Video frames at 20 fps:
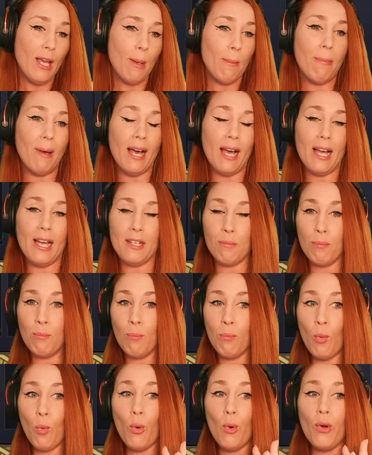but
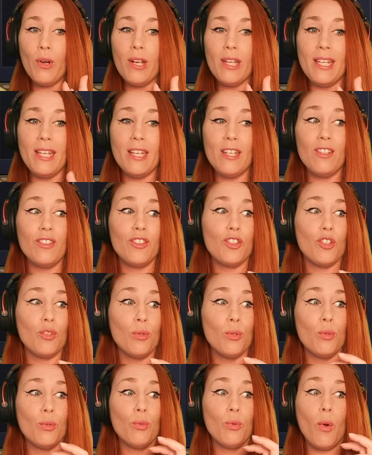more
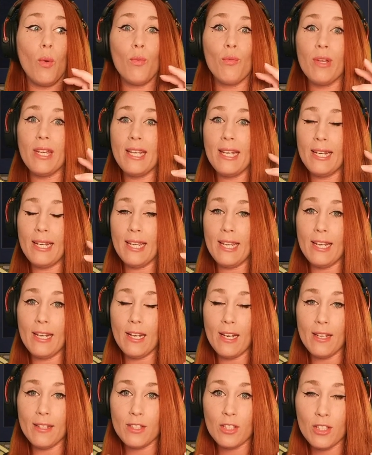into really
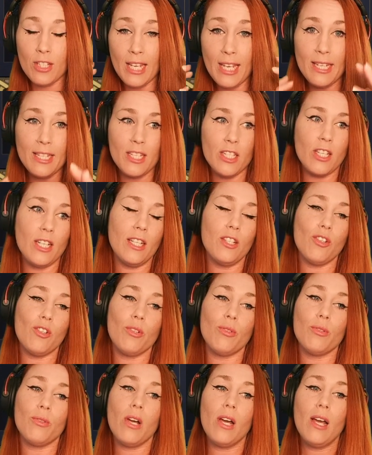teaching
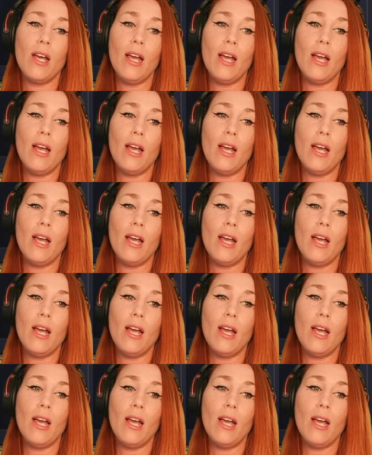you